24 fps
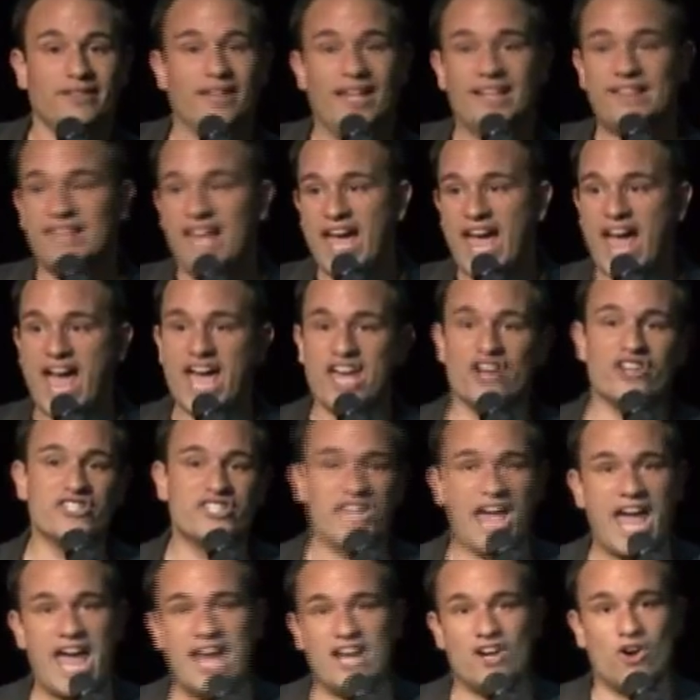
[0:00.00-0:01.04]
let the
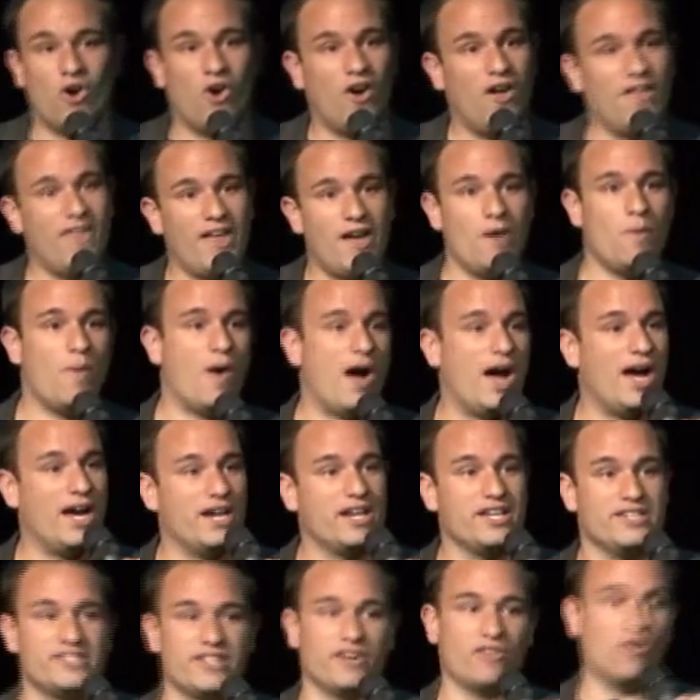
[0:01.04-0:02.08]
haters hate all they
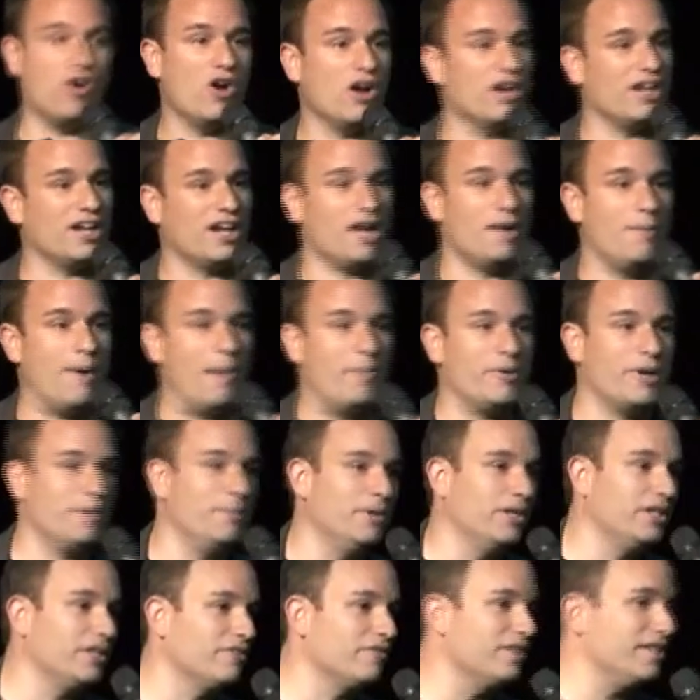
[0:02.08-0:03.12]
want because they're all going to come up with
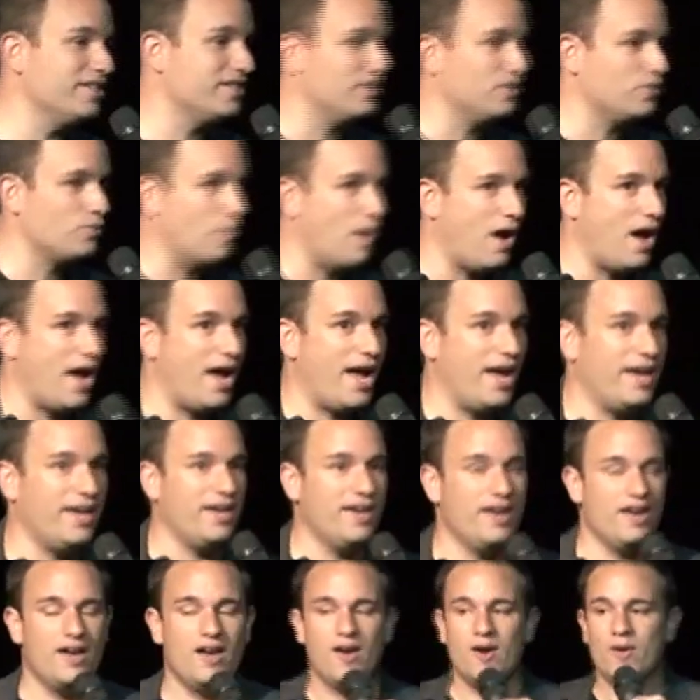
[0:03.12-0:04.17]
a million reasons
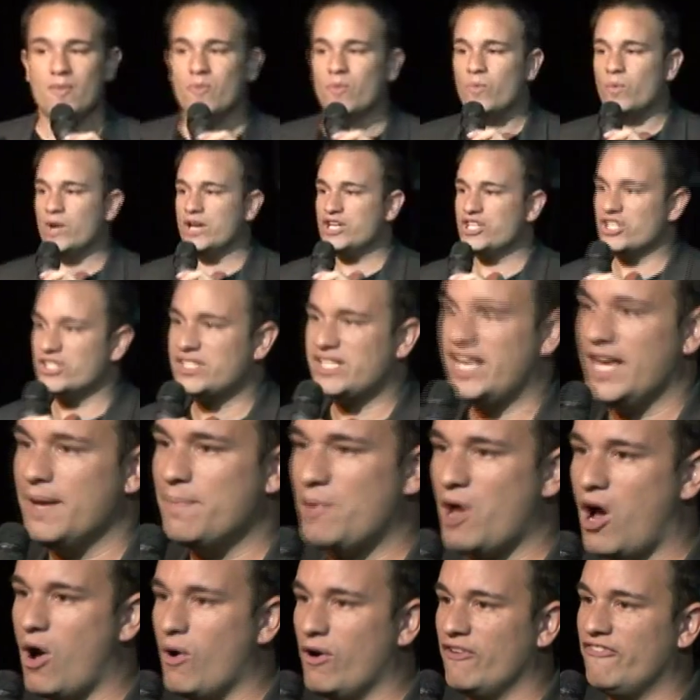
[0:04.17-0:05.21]
why. We just
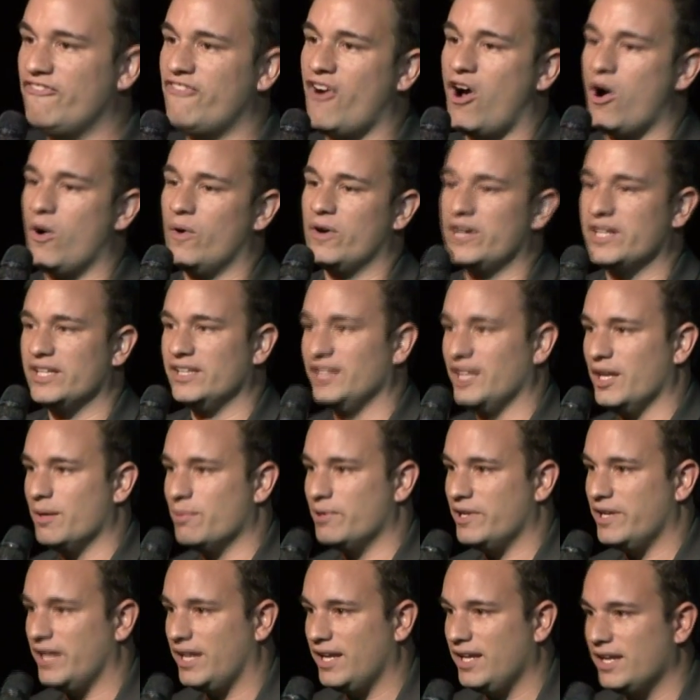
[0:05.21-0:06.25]
keep going forward in
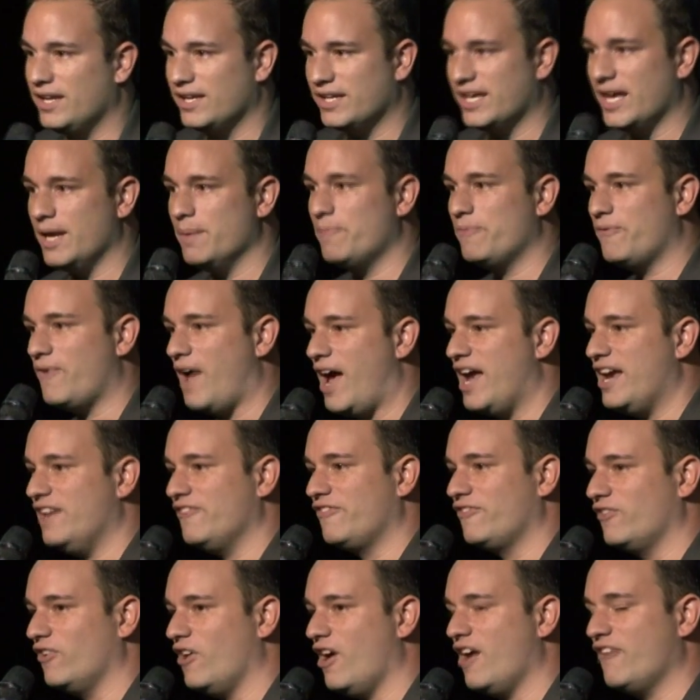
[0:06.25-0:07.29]
liberty, keep
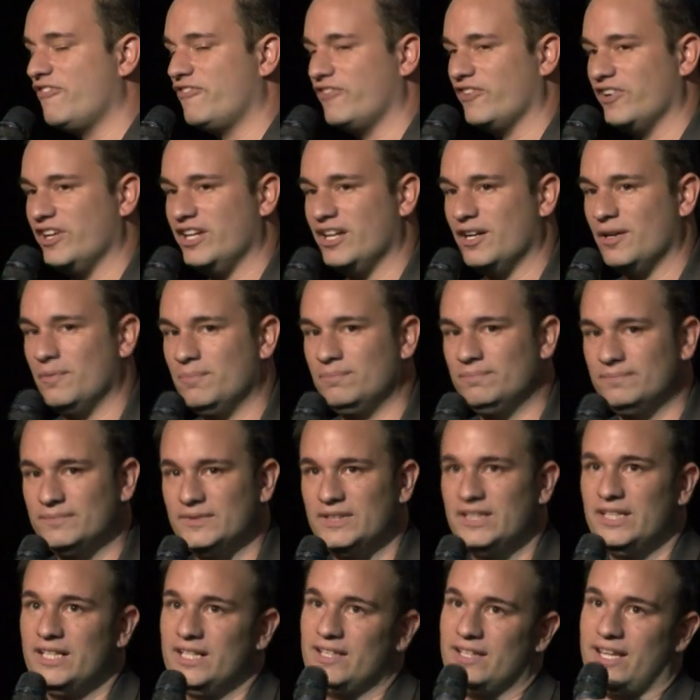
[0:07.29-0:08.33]
fighting for our freedom,
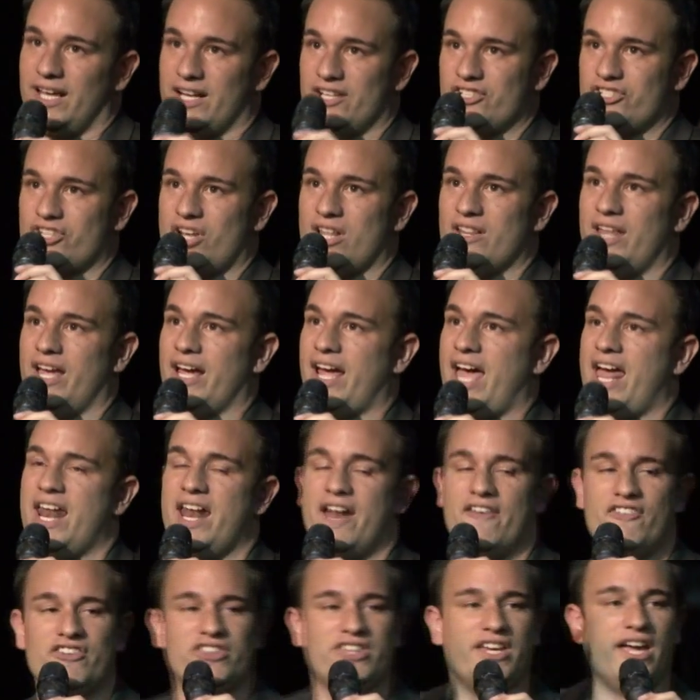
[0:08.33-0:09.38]

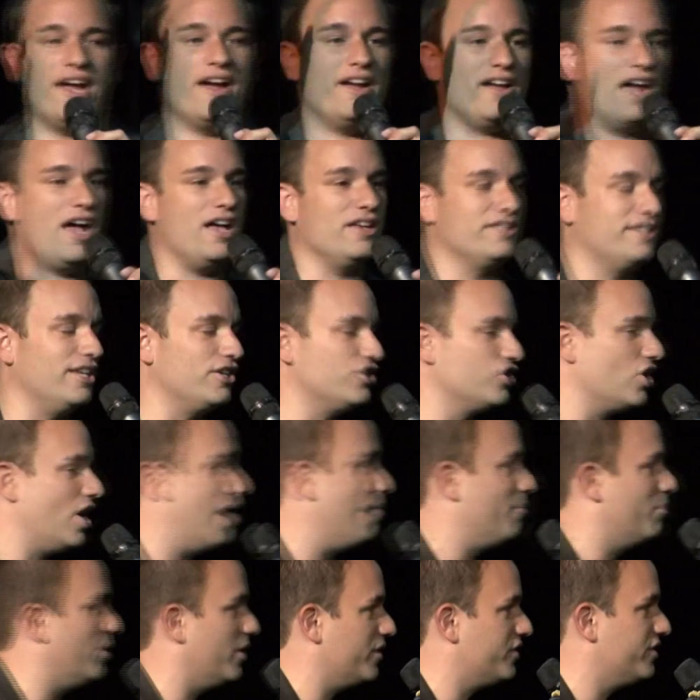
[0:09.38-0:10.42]
and everything else that
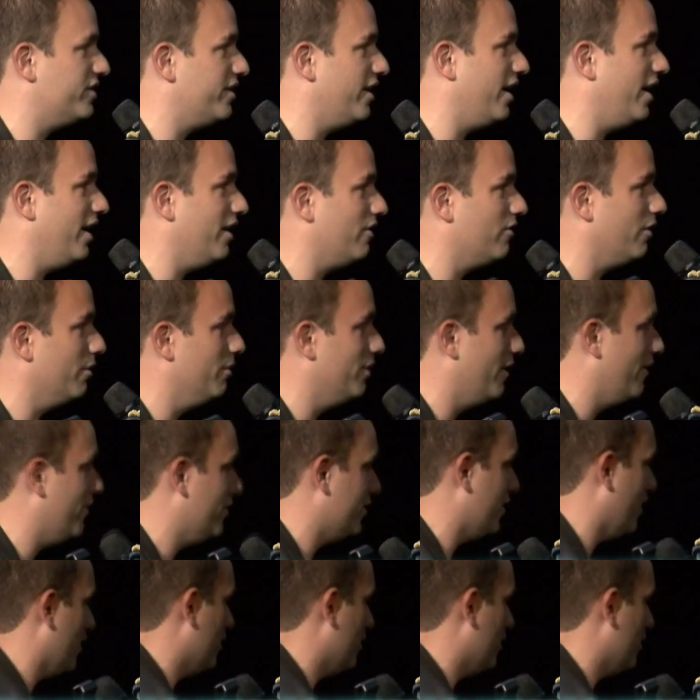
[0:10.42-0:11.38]
John Bush said, I agree with.